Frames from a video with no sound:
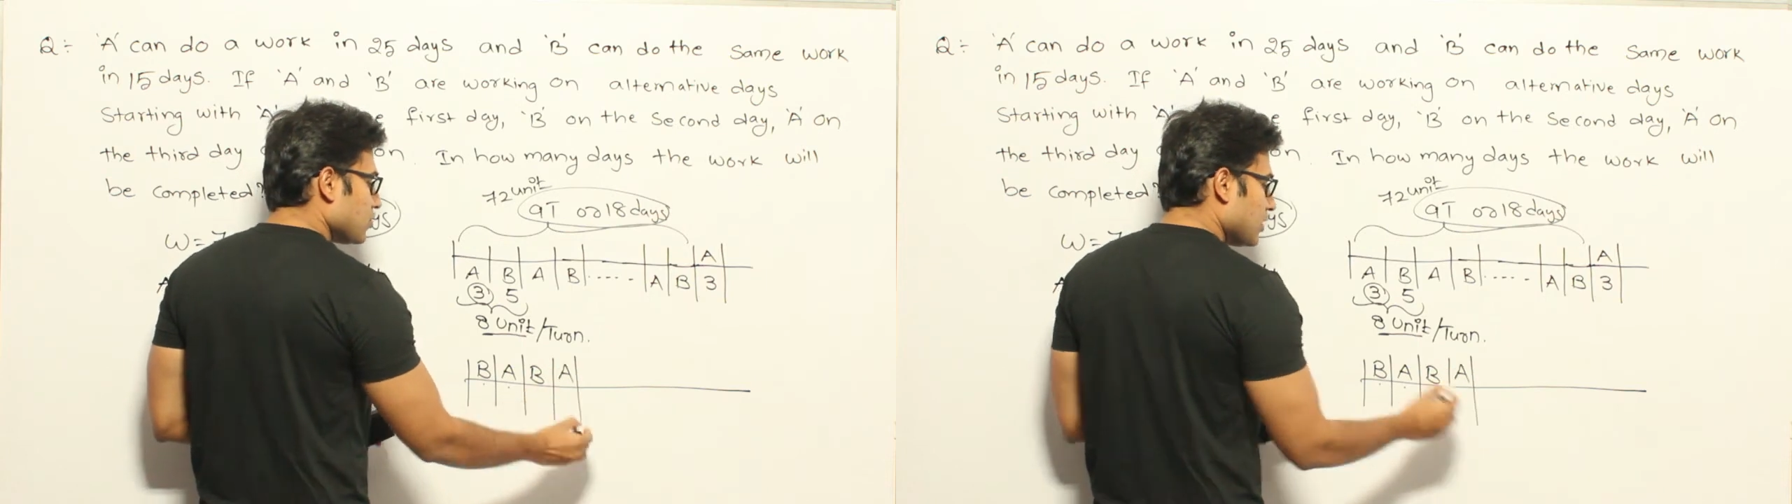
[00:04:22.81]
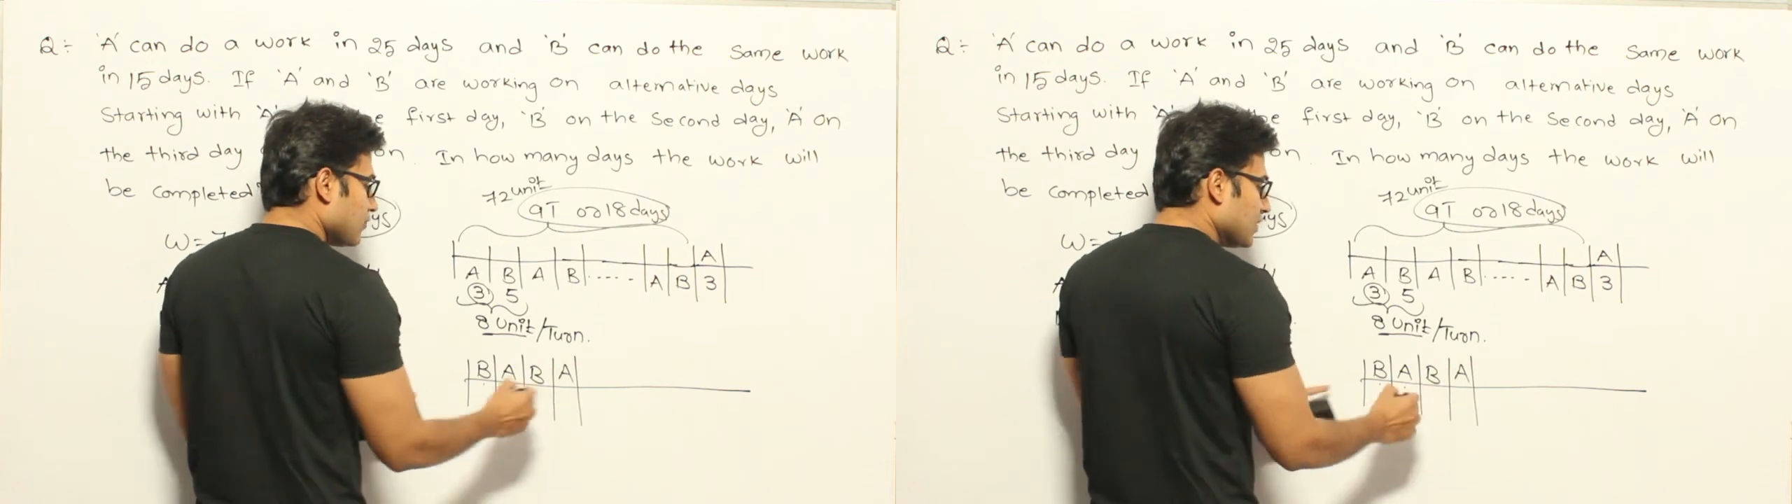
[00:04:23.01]

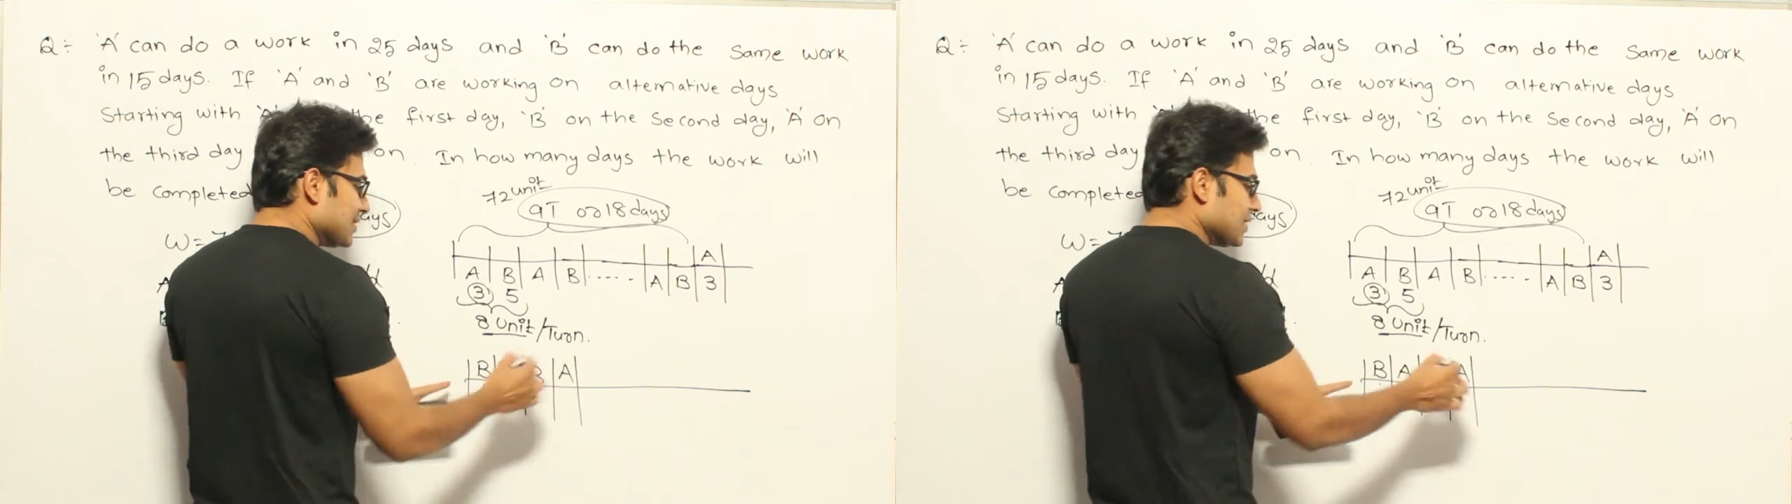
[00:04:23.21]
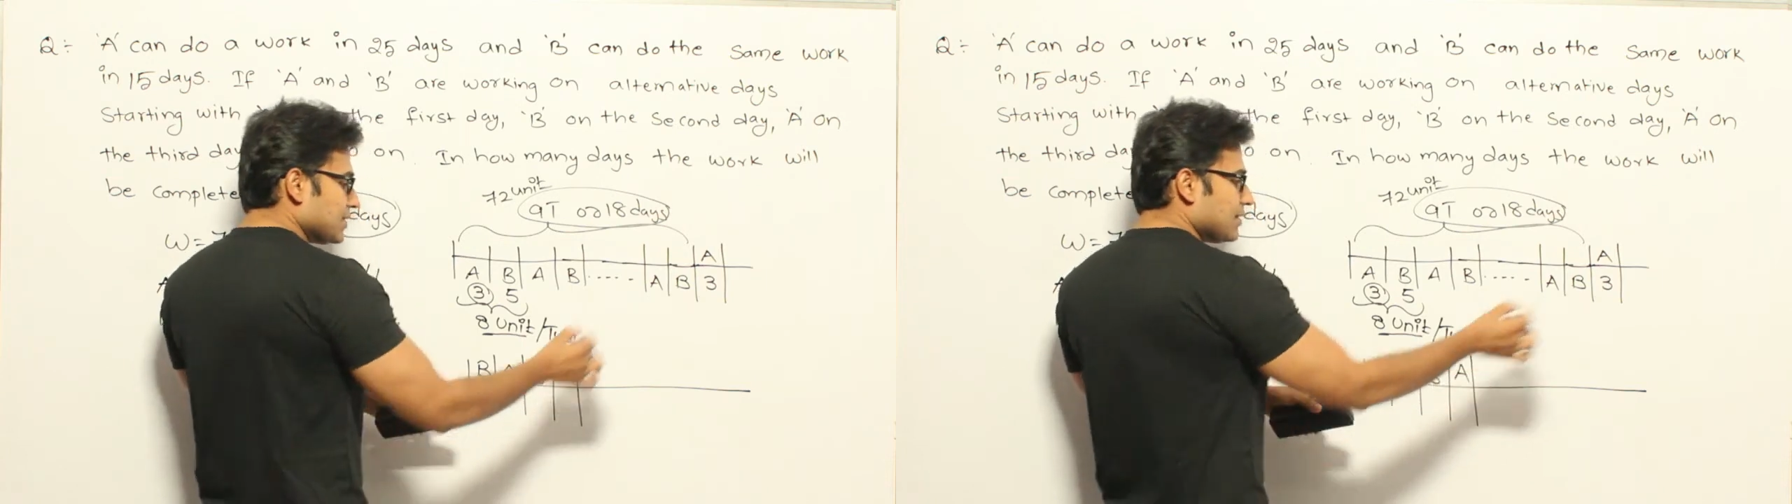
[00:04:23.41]
So if
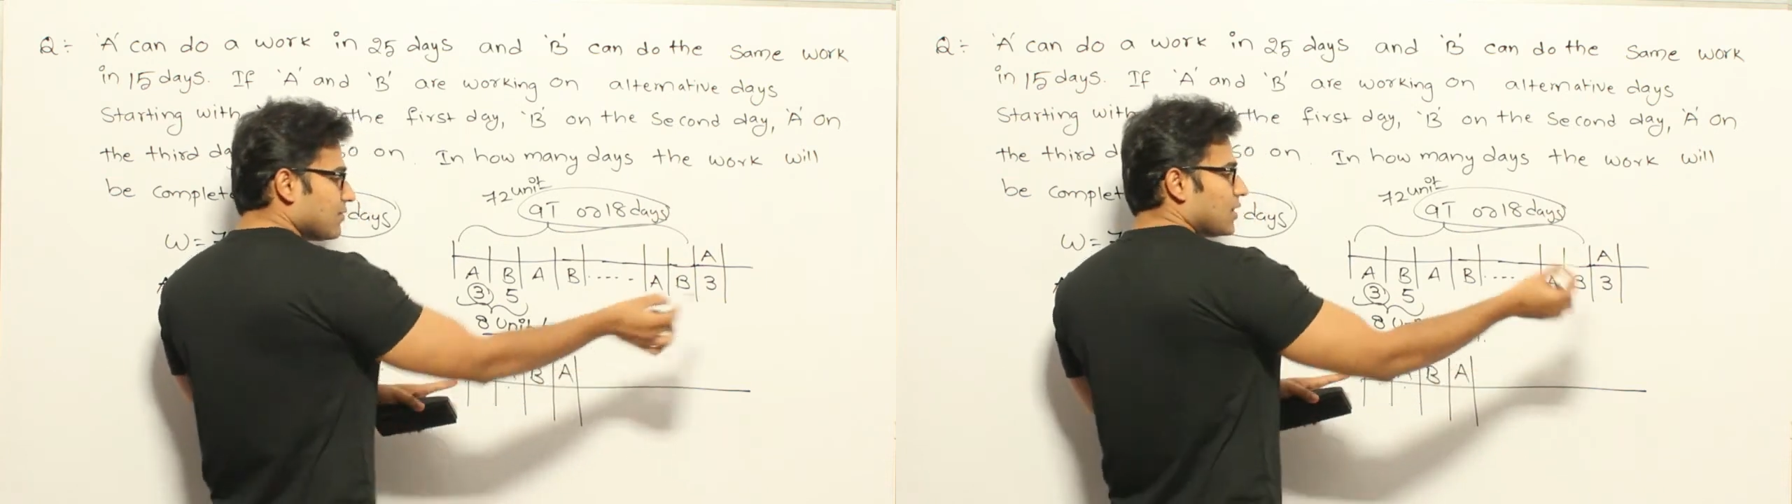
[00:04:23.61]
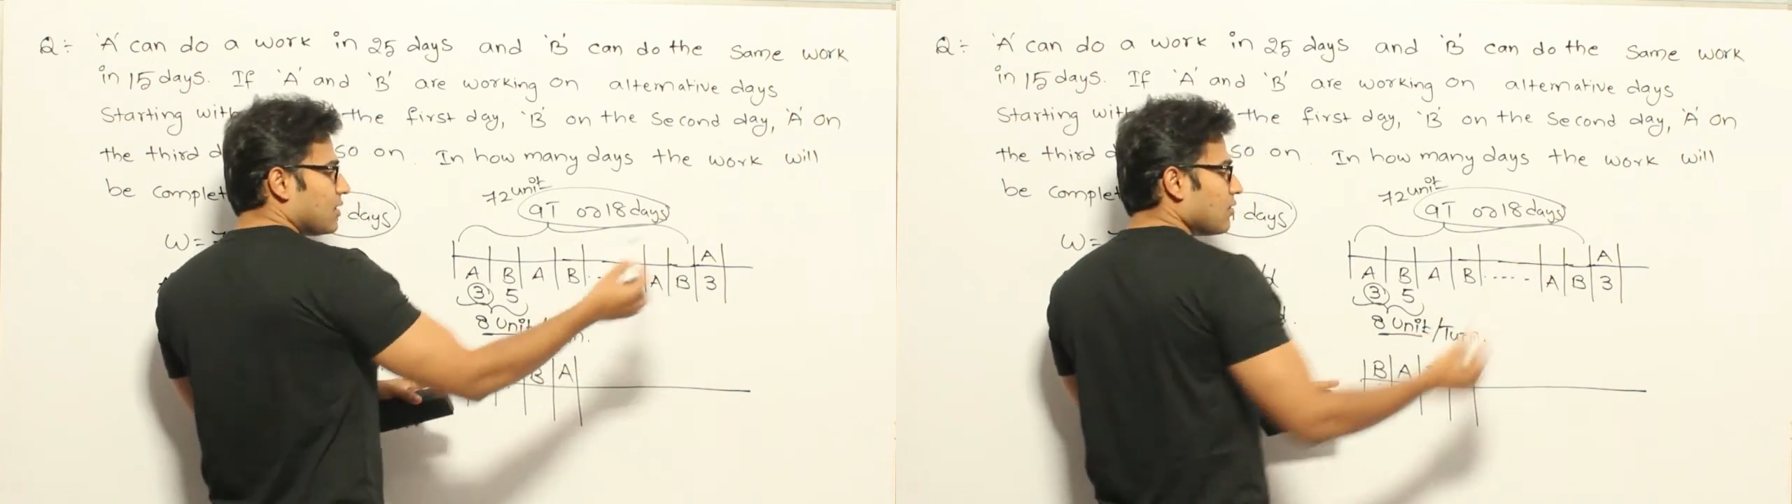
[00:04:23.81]
this is
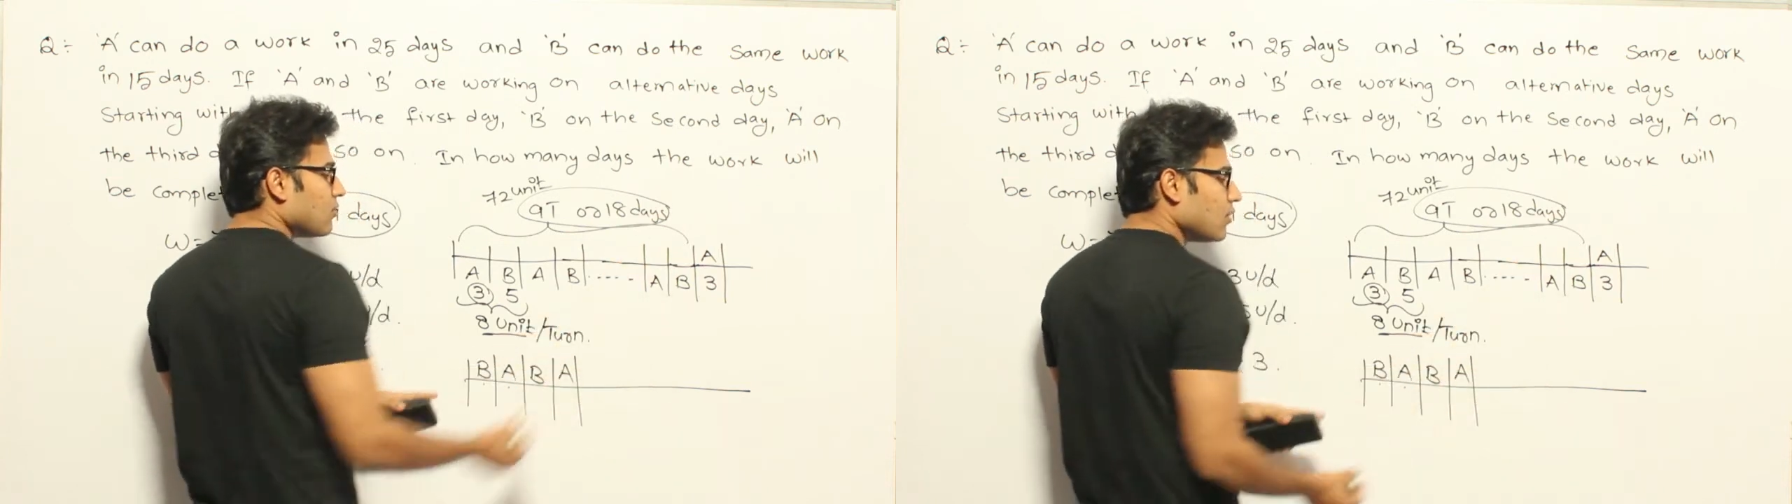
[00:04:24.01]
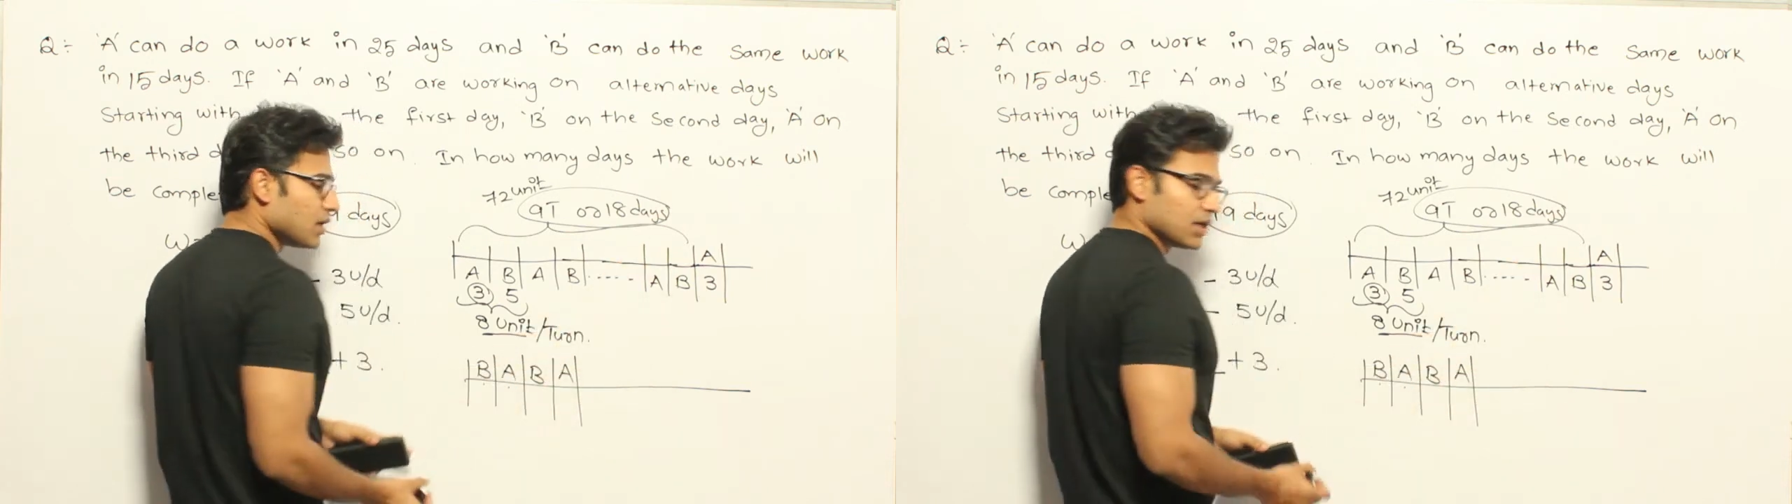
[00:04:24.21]
the way they
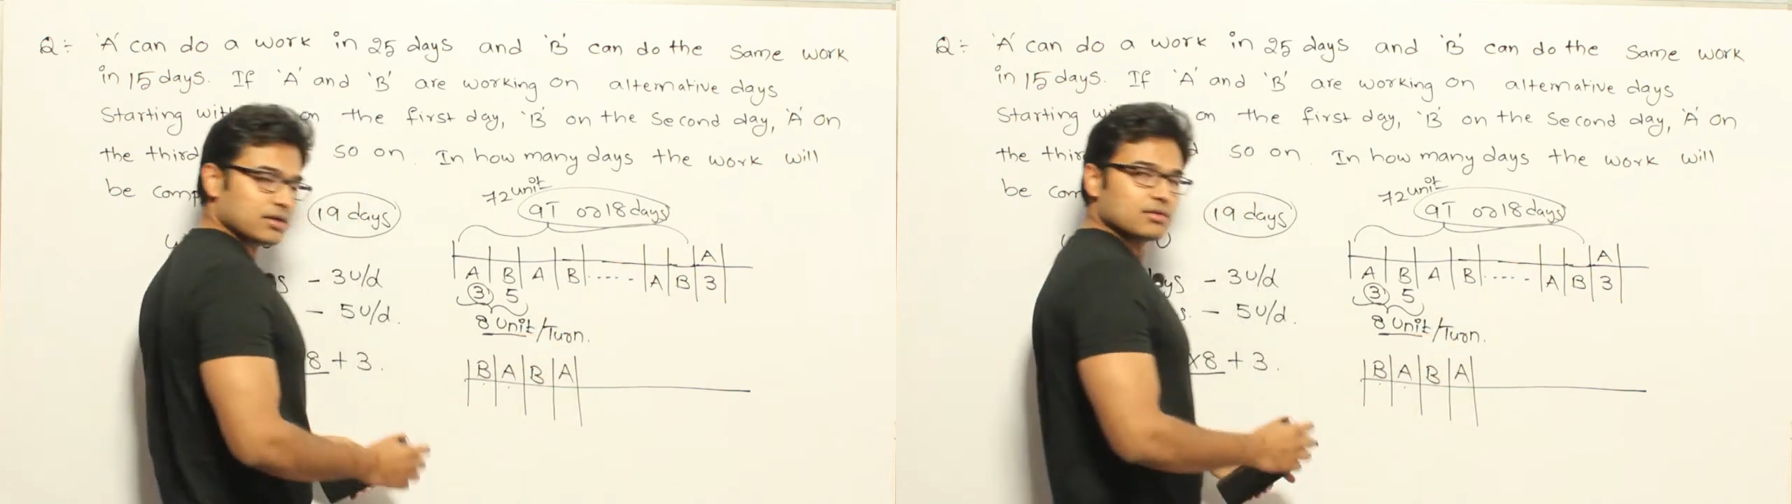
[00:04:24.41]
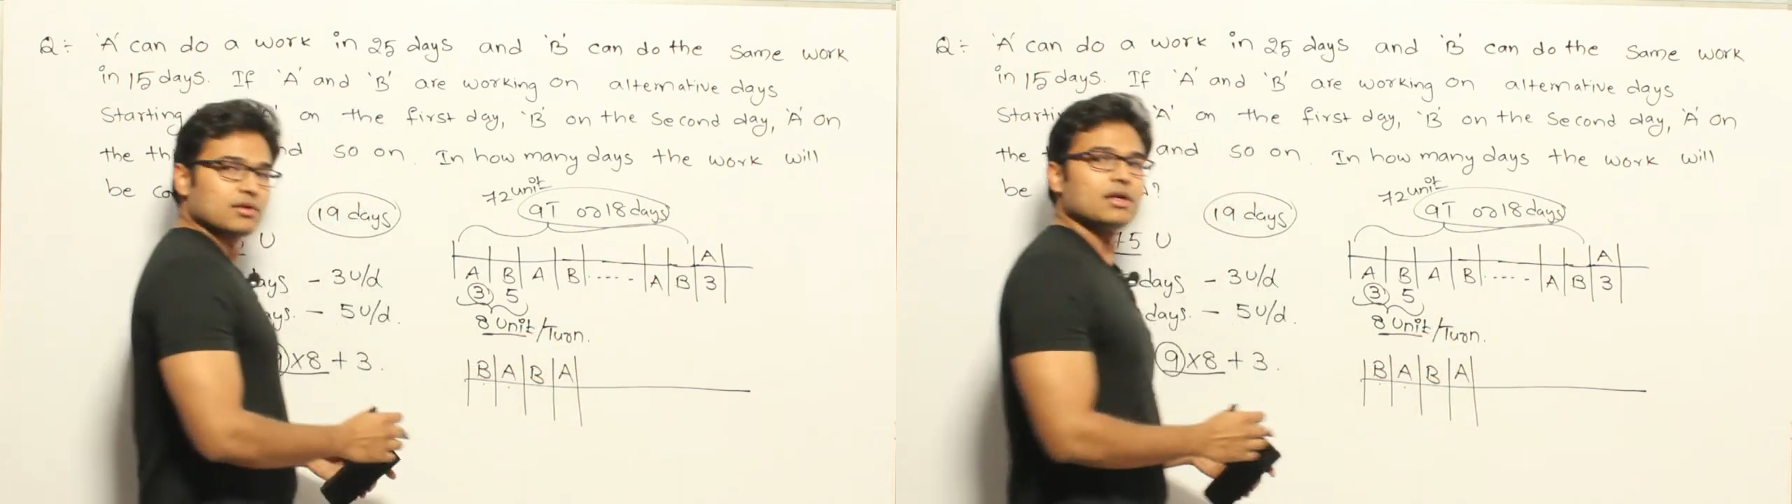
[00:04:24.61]
were
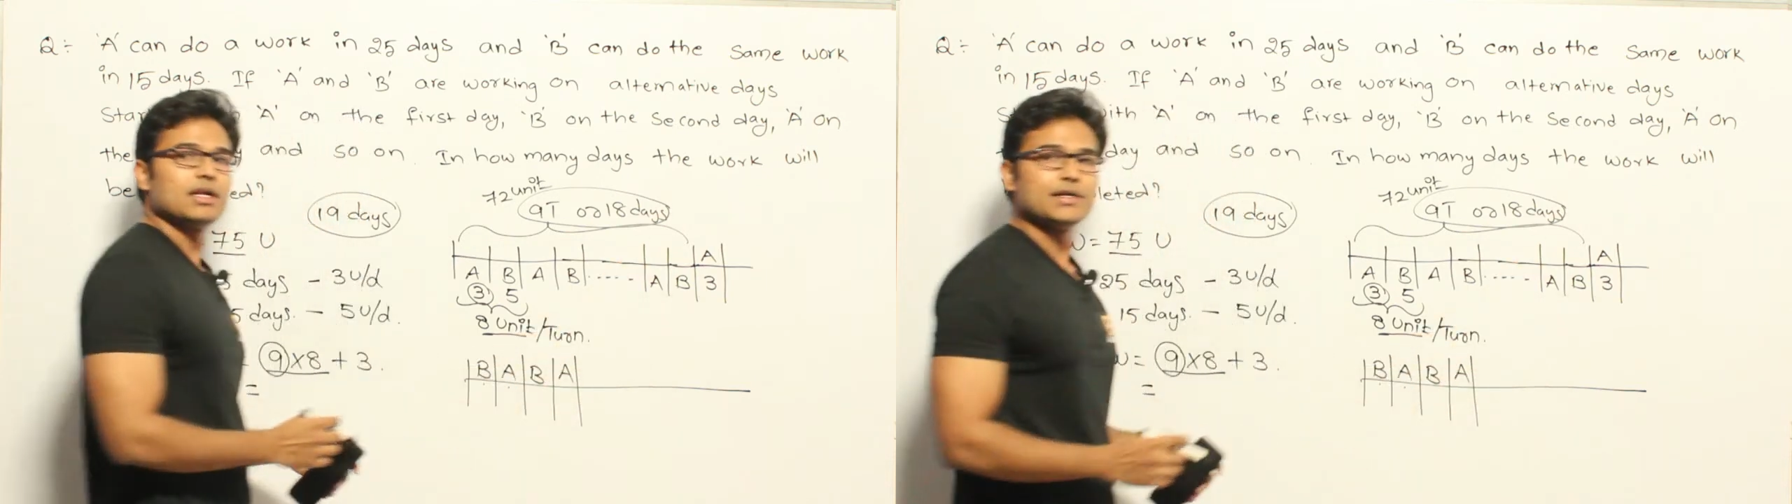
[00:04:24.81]
working,